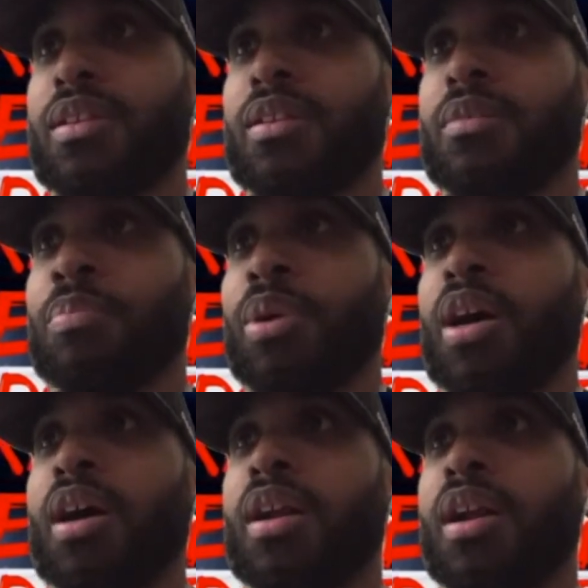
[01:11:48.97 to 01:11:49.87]

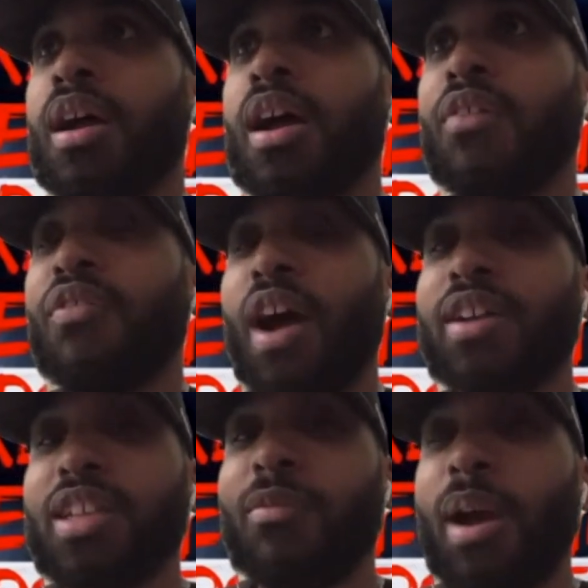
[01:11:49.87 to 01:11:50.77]
but if I was
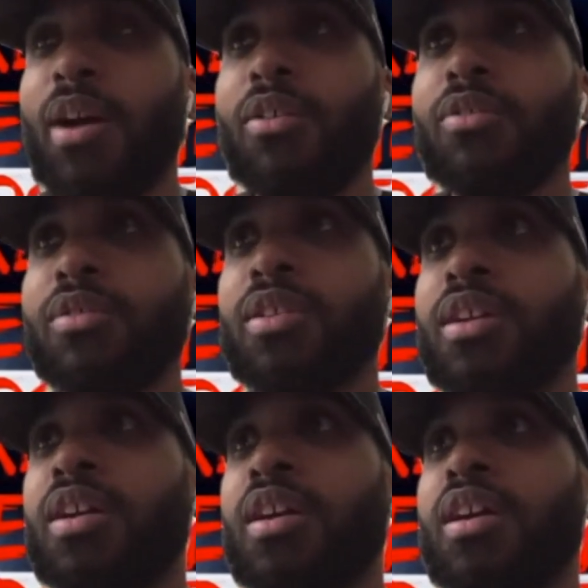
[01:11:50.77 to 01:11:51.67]
giving my own
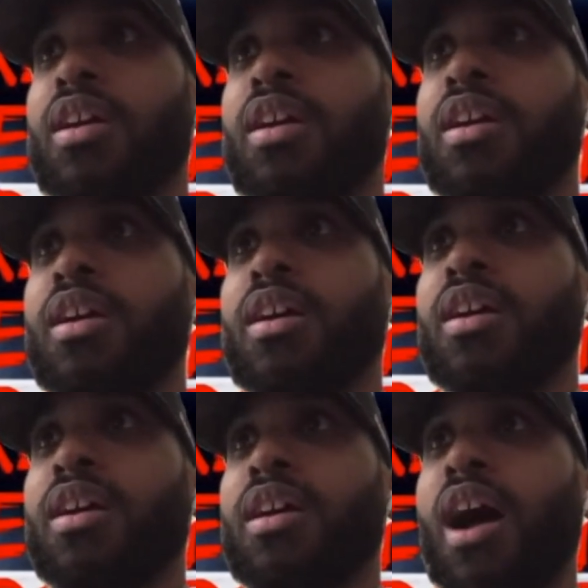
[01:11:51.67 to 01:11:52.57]

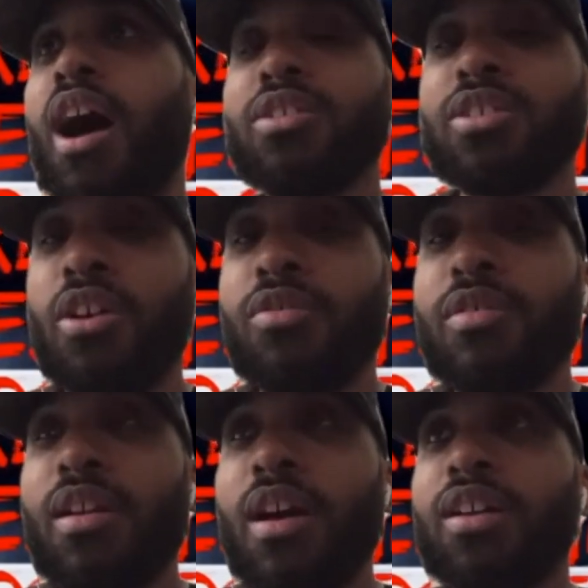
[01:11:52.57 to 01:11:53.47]
I'll just go
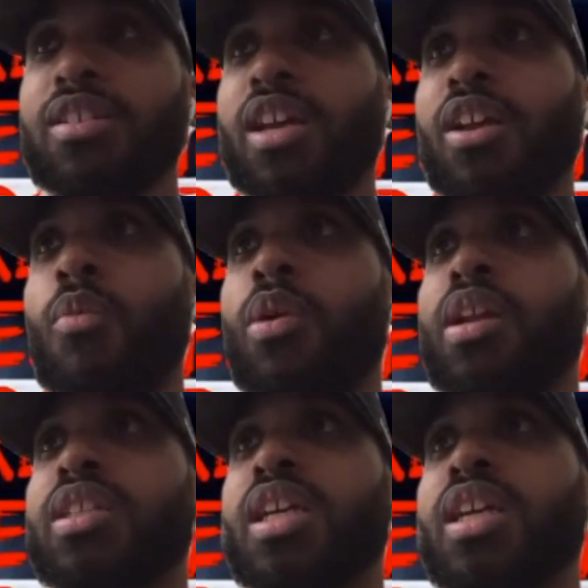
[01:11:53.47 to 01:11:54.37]
on a scale of one to
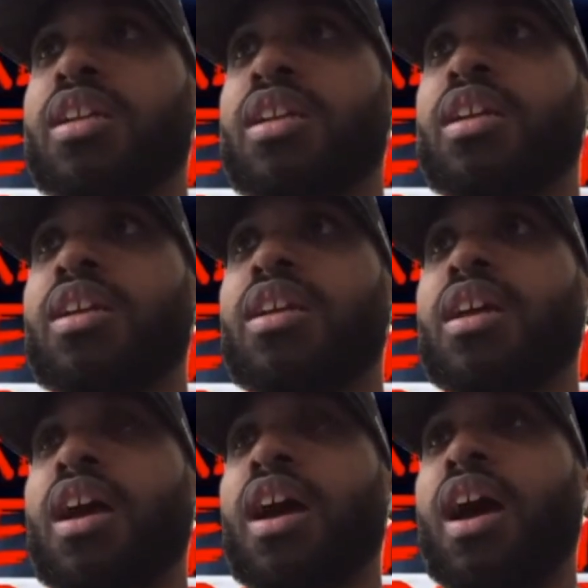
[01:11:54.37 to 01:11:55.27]
ten.
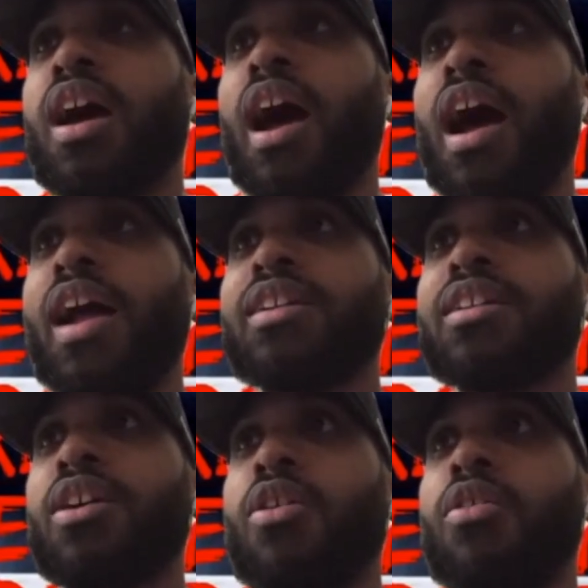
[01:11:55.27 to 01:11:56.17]
I'd
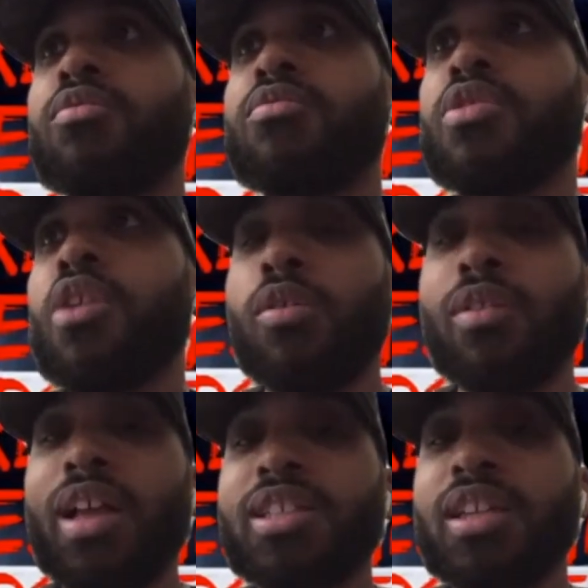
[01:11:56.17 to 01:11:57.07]
go no
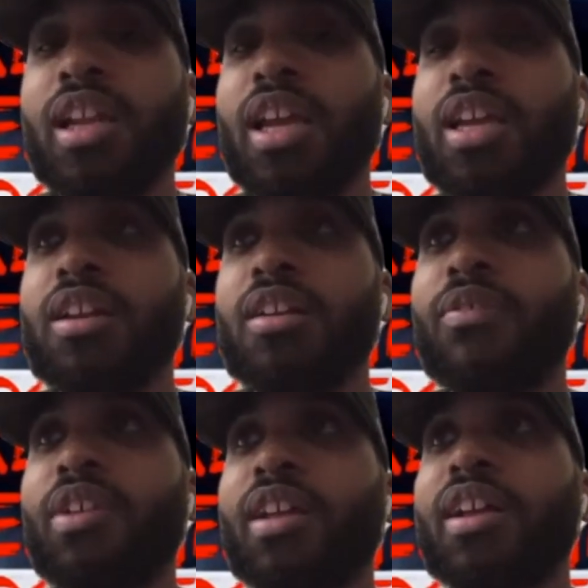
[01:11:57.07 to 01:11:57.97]
less than eight
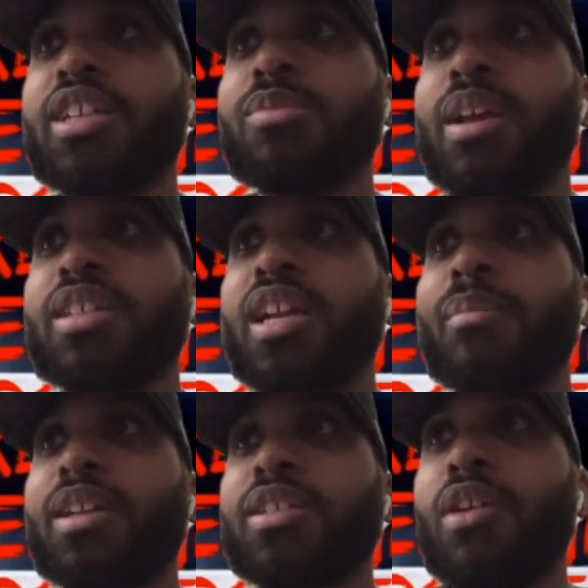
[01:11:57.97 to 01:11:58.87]
for that last man standing
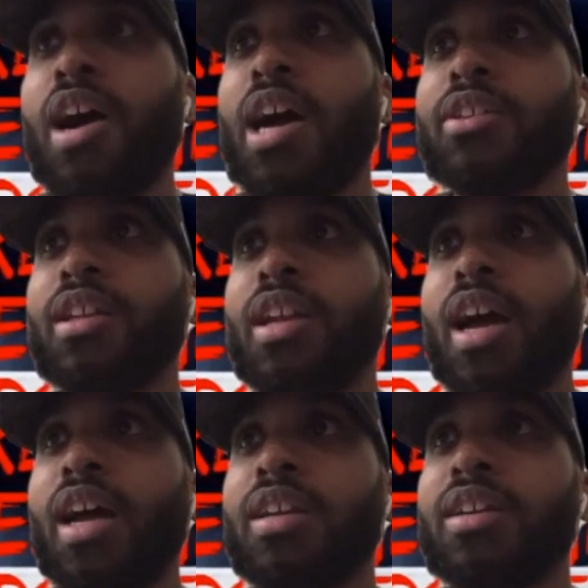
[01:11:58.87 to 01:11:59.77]
match, no higher than nine.